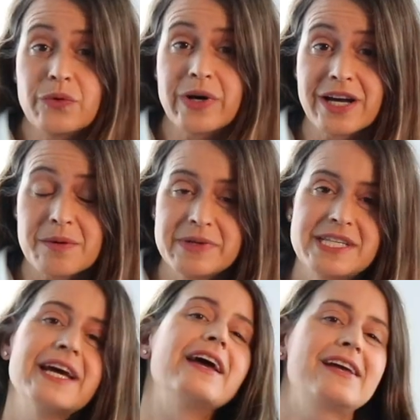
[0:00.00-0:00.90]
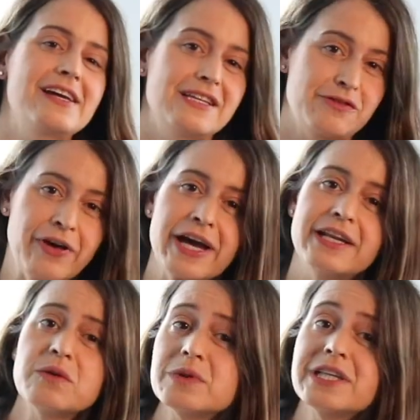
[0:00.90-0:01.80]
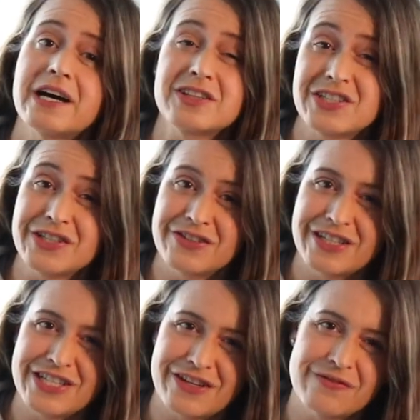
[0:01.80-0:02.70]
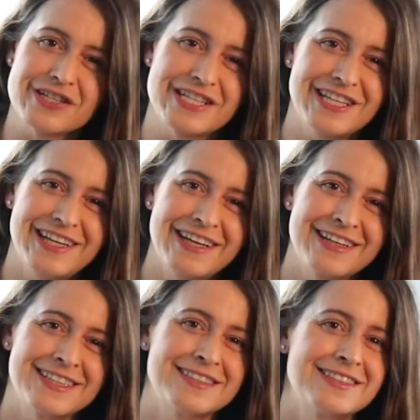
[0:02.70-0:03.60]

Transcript: One cup a day is fine and will not decrease your fertility.